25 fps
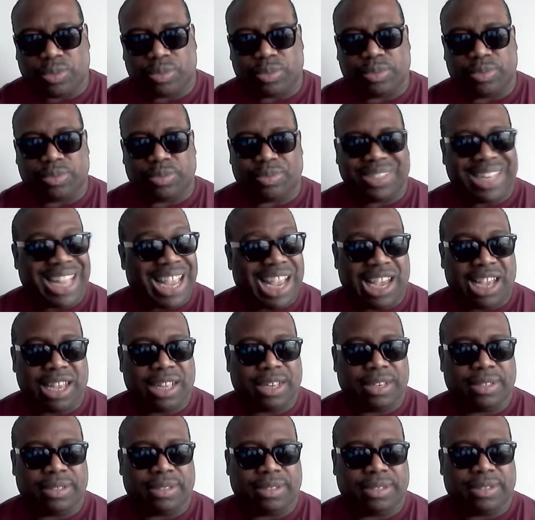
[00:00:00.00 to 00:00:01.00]
but
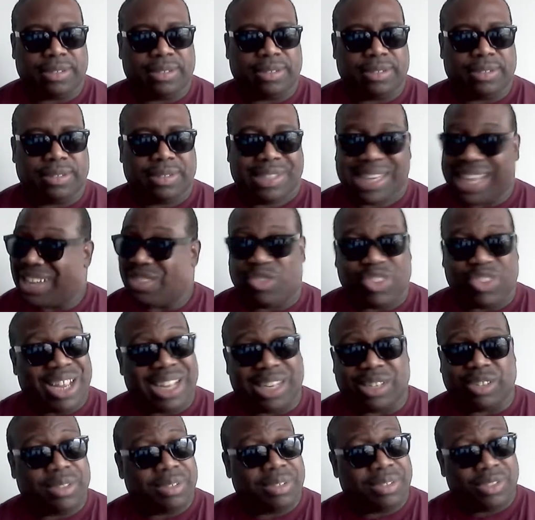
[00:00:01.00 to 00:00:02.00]
I'm just
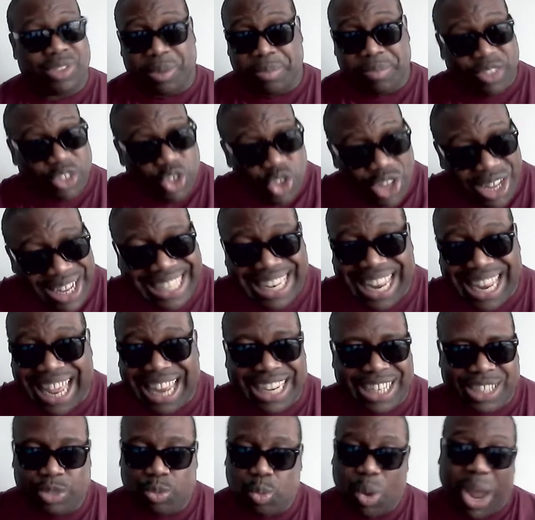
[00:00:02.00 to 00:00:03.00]
trying to use this
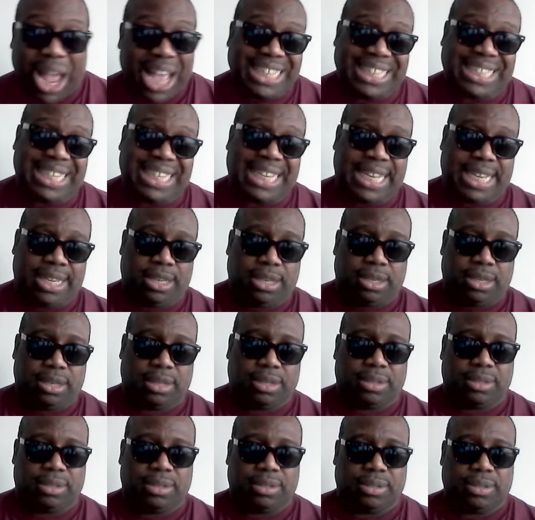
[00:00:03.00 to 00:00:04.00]
technology wisely.
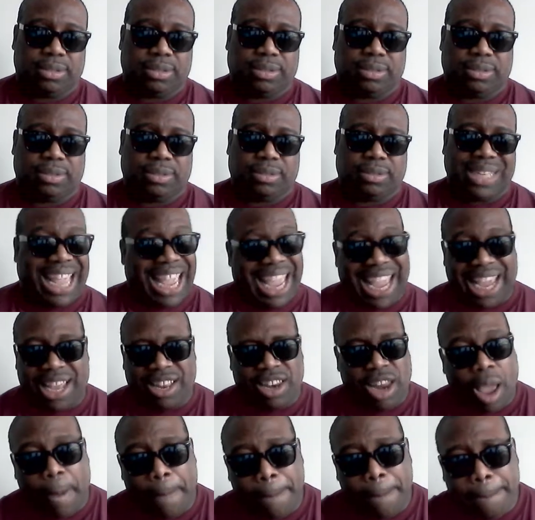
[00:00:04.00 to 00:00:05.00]

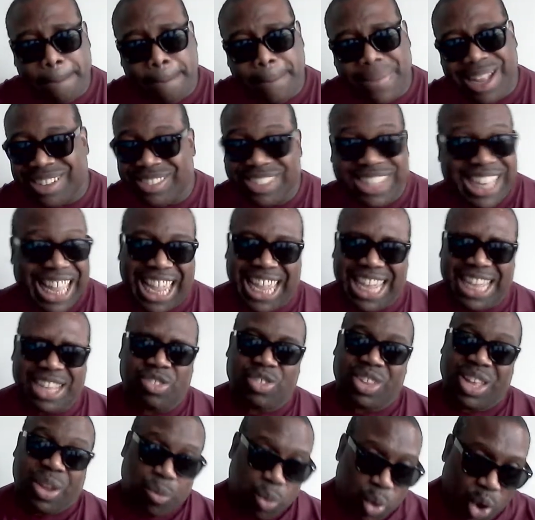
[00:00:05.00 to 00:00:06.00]
And I thank
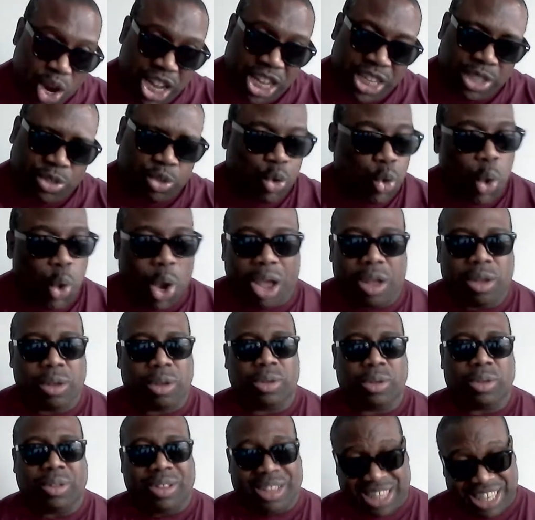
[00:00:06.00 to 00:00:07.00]
every one of you
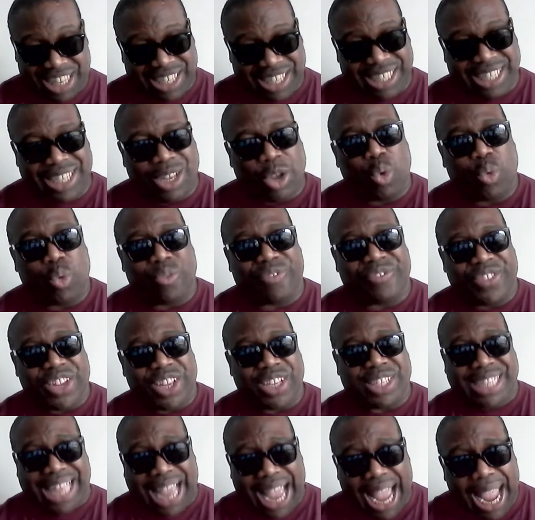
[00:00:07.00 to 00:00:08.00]
that's, for your
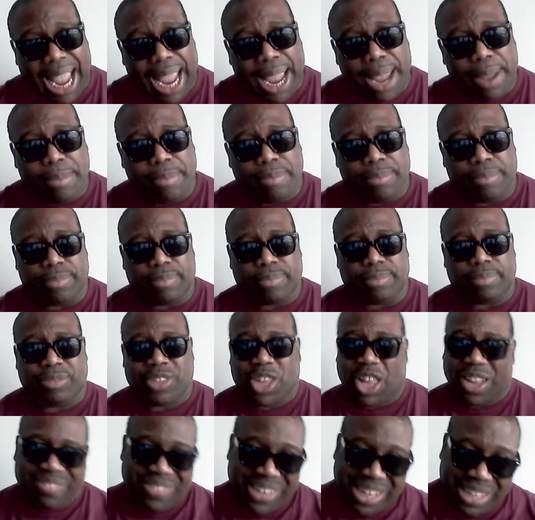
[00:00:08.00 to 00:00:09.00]
time.
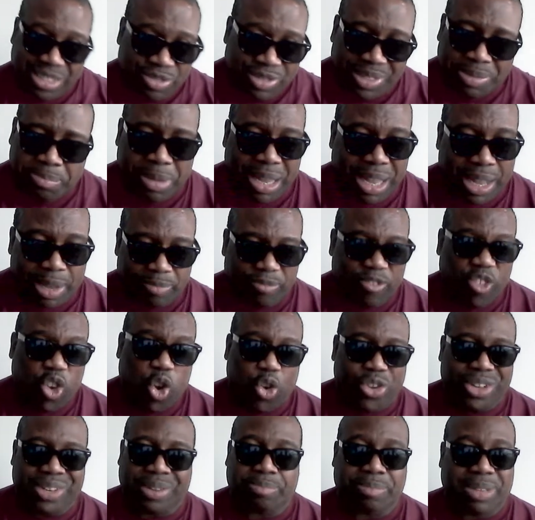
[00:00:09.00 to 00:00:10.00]
I'm trying to be
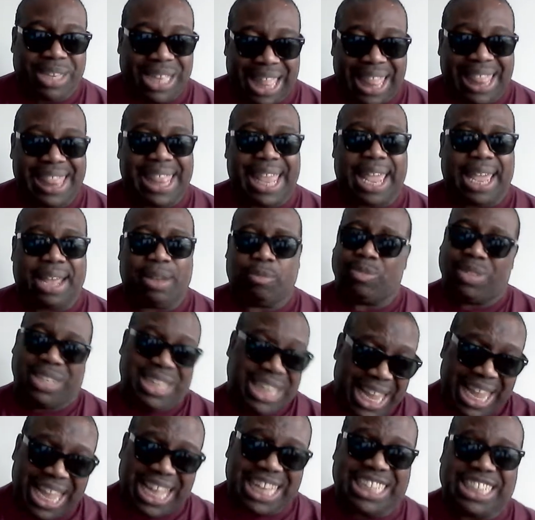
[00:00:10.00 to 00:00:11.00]
mindful about that. But
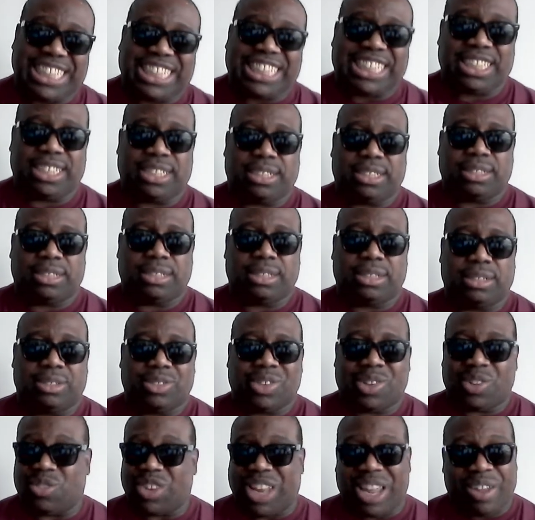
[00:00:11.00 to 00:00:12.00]
yes,
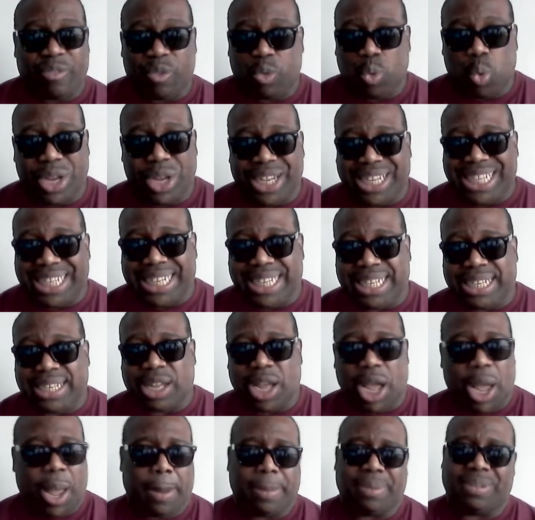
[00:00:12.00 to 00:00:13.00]
every week,
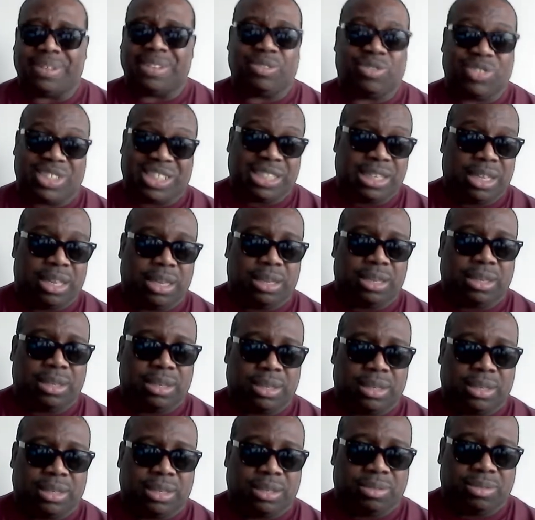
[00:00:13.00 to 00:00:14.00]
if
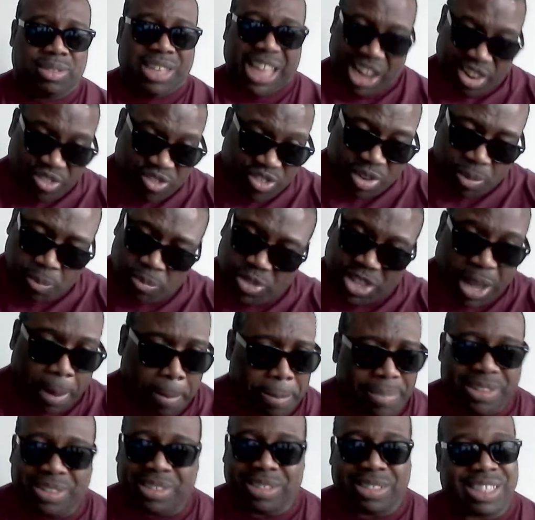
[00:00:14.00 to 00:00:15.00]
I'm able to come
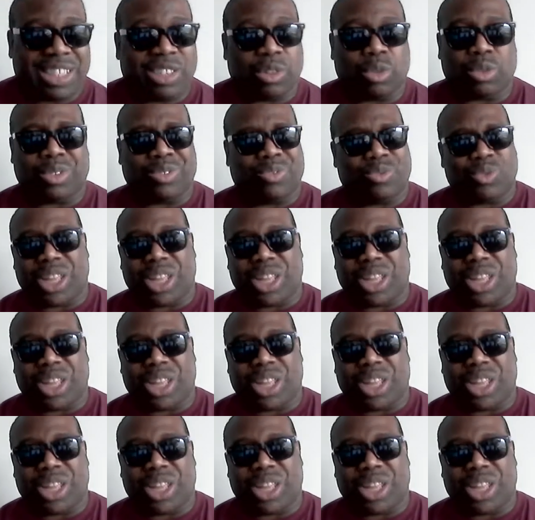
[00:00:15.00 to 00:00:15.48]
up, with,